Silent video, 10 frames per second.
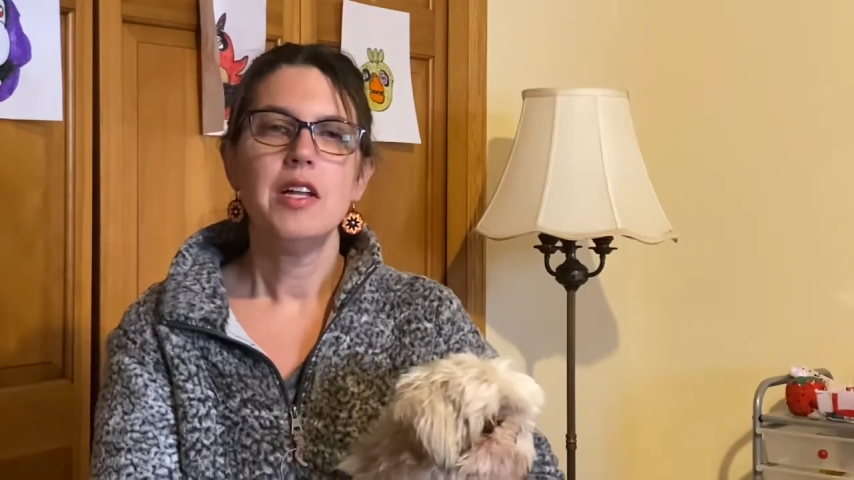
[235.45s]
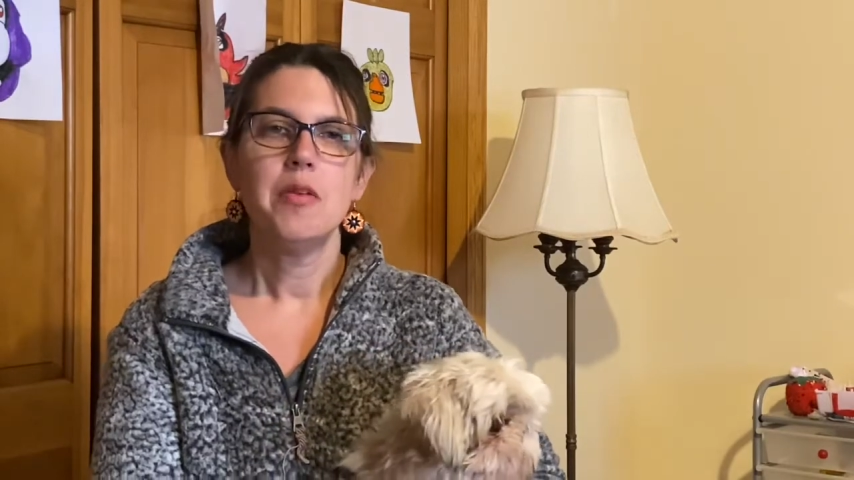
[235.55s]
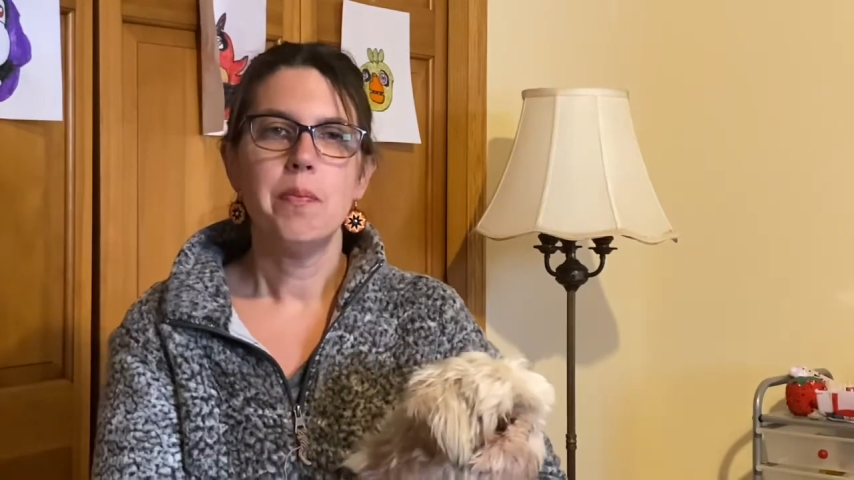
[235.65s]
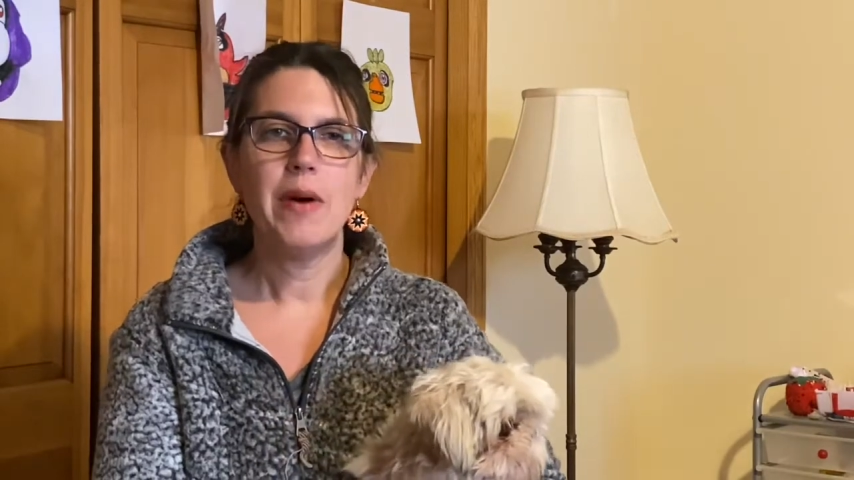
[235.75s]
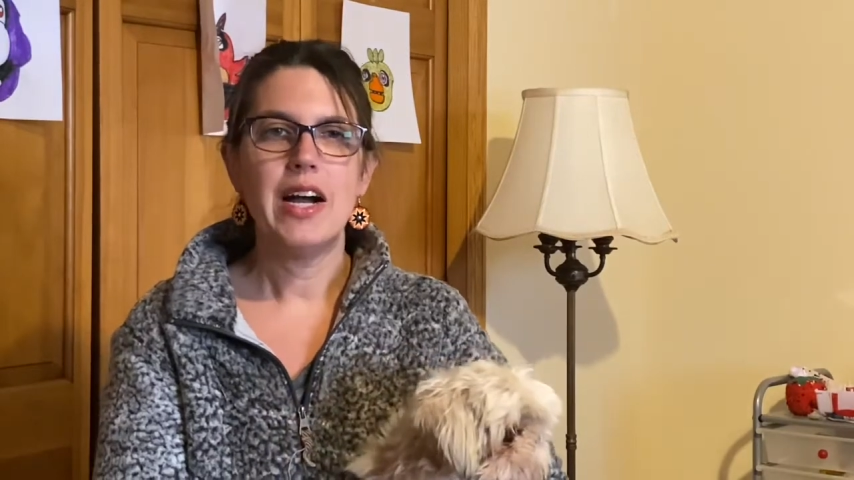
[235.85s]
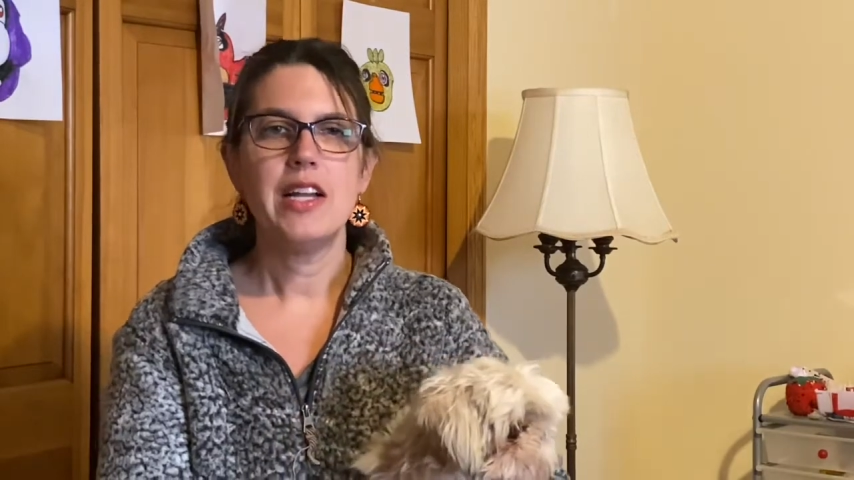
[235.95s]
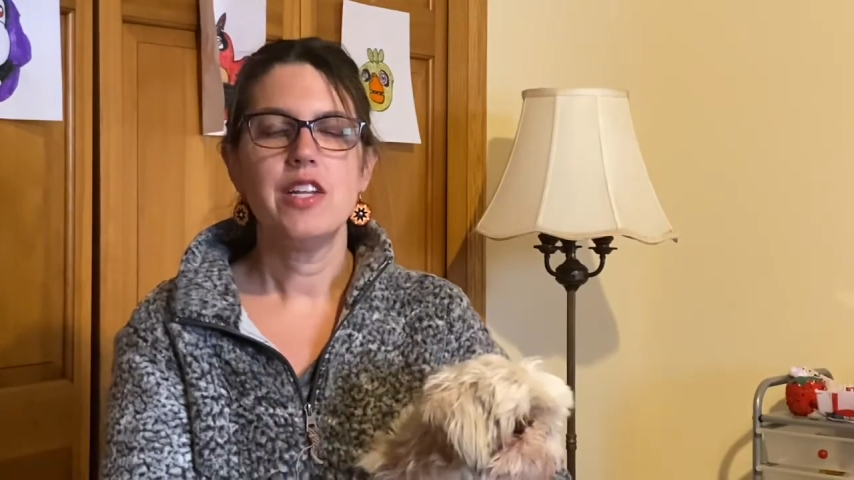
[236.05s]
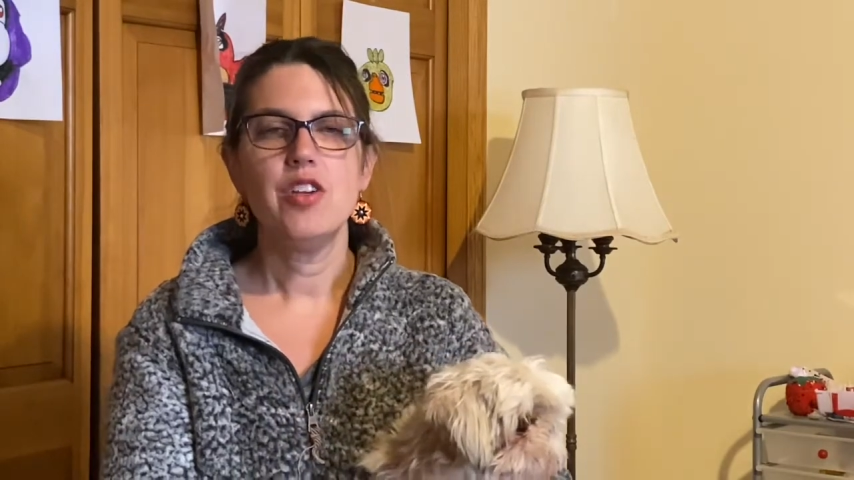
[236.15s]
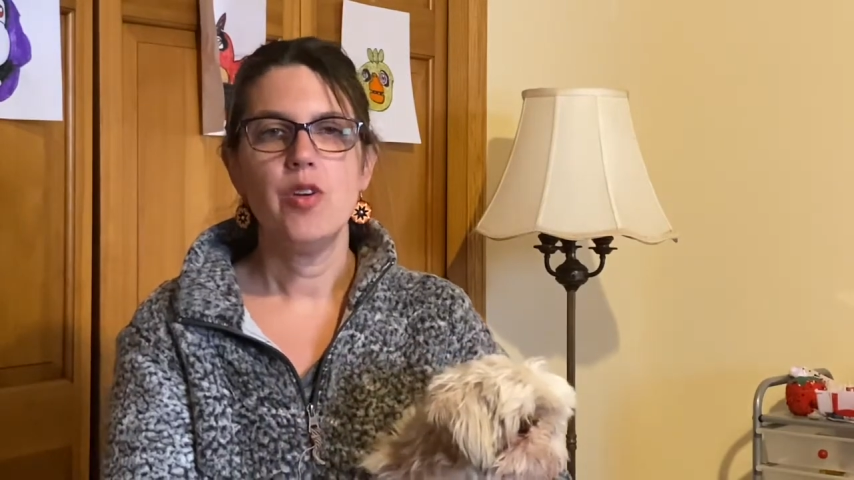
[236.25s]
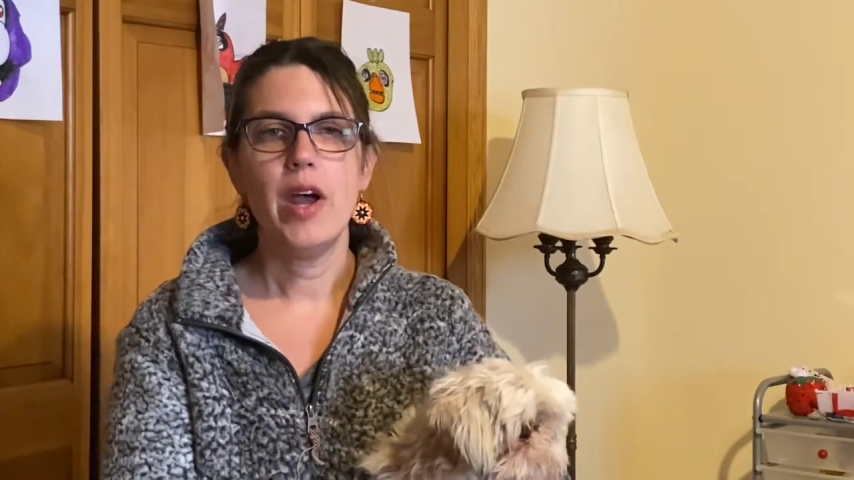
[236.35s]
But
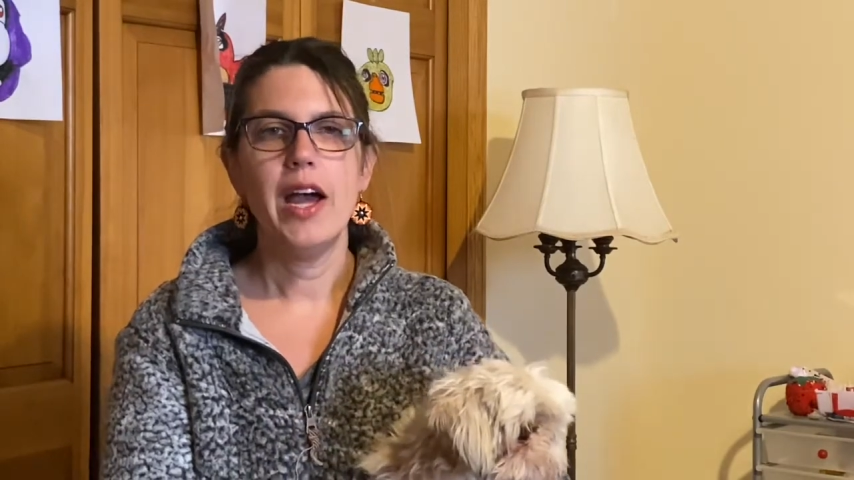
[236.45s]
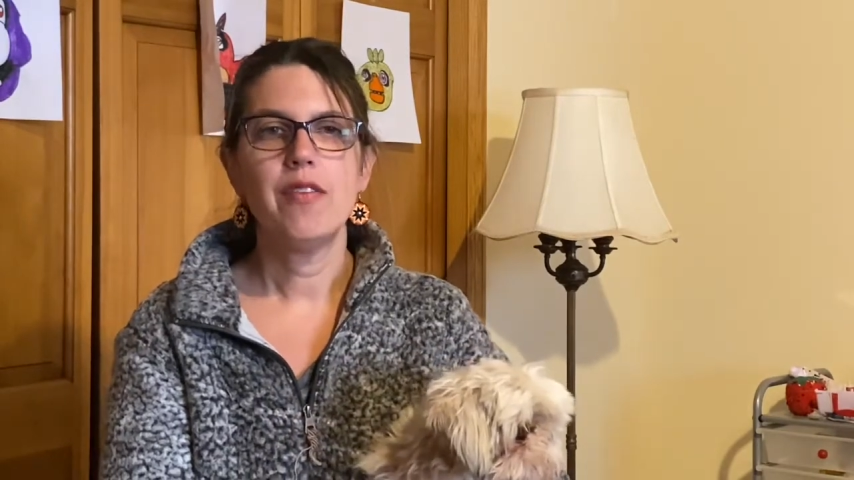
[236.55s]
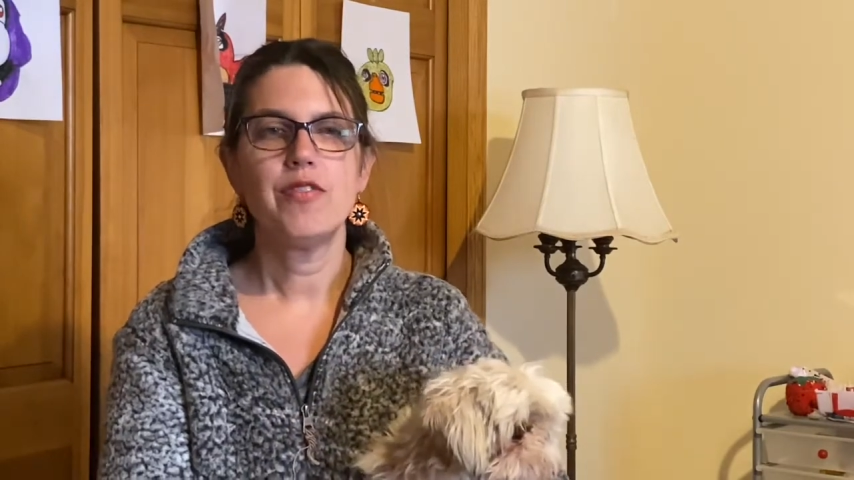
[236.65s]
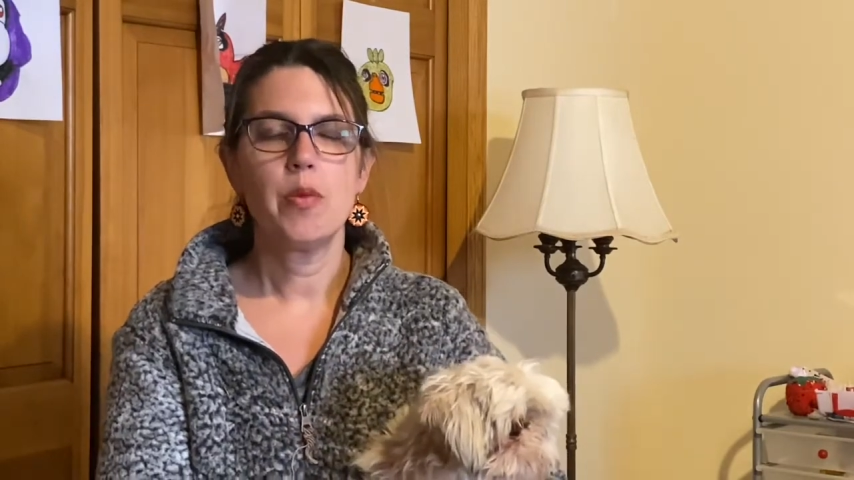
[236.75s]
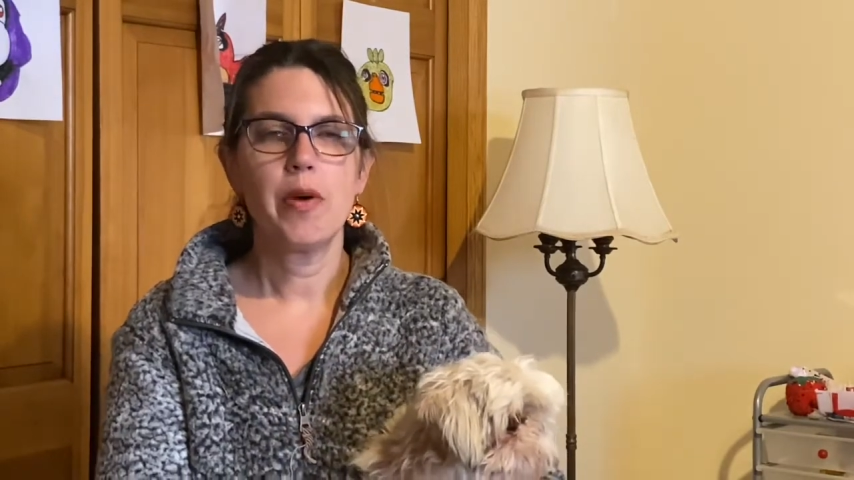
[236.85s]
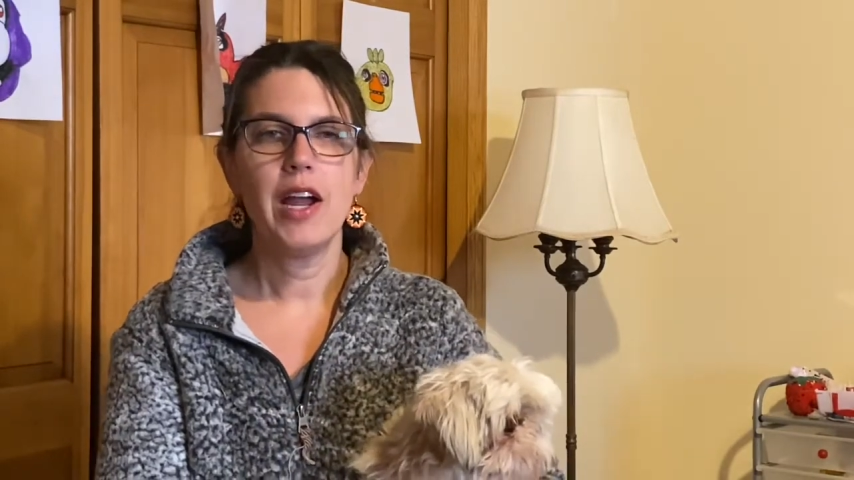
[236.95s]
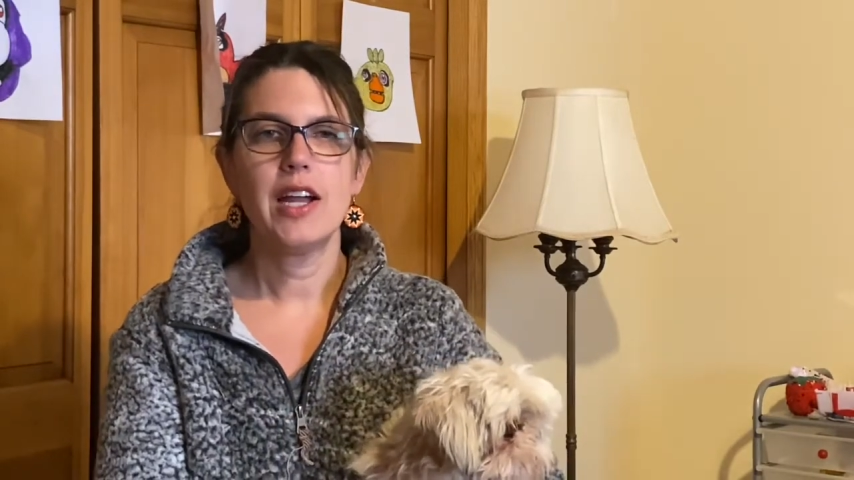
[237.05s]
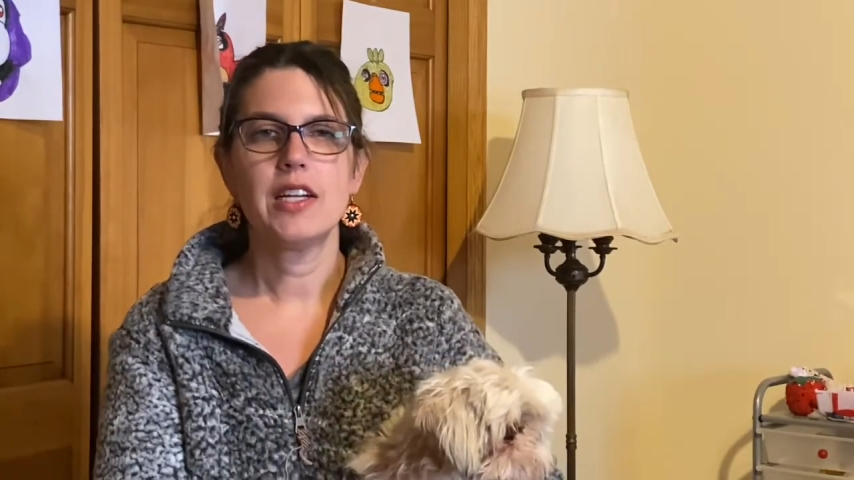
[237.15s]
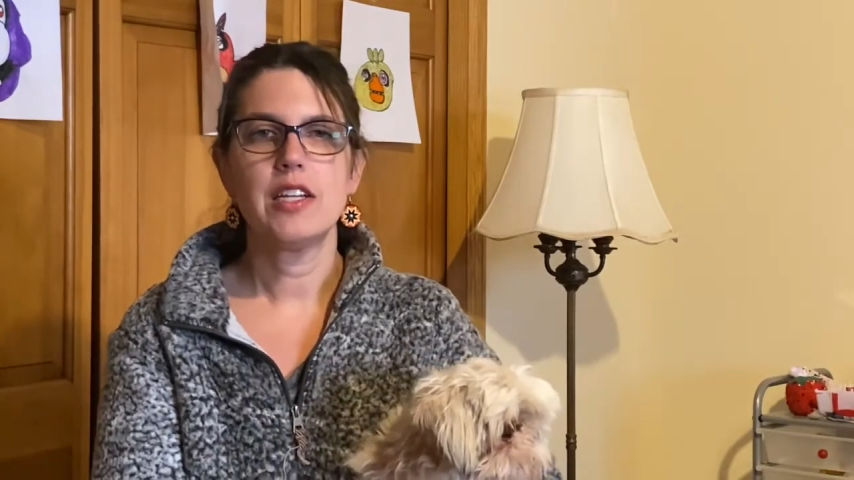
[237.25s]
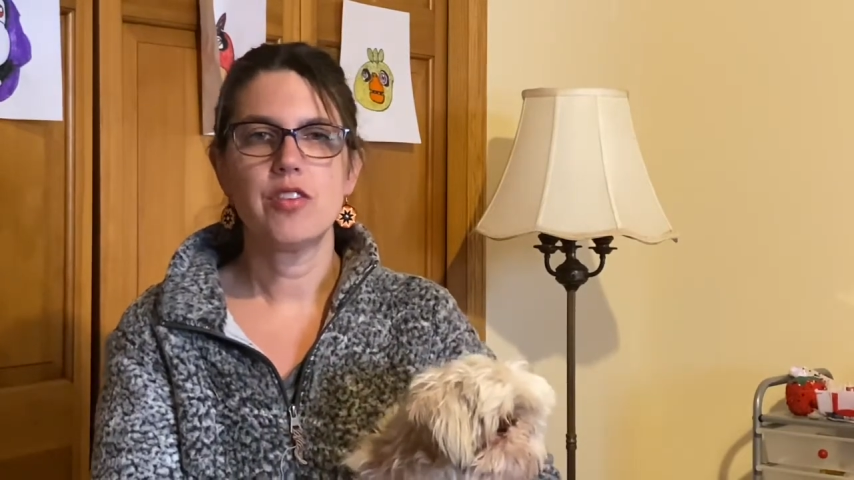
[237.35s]
you have to
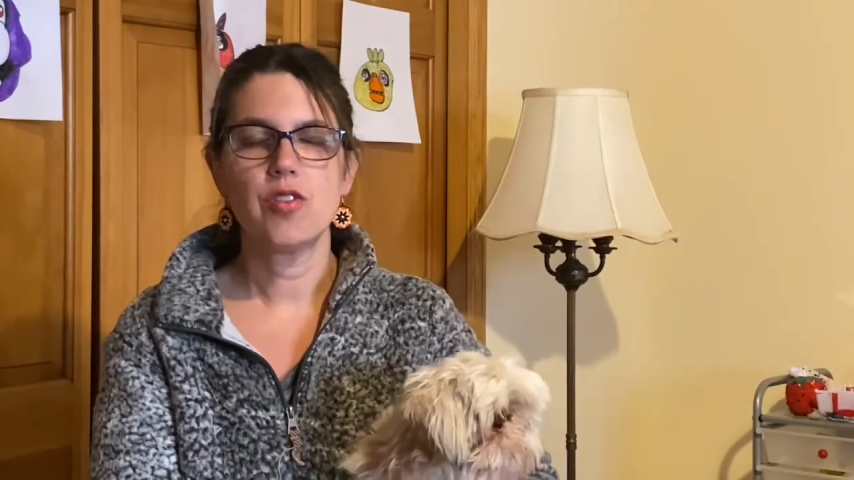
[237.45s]
practice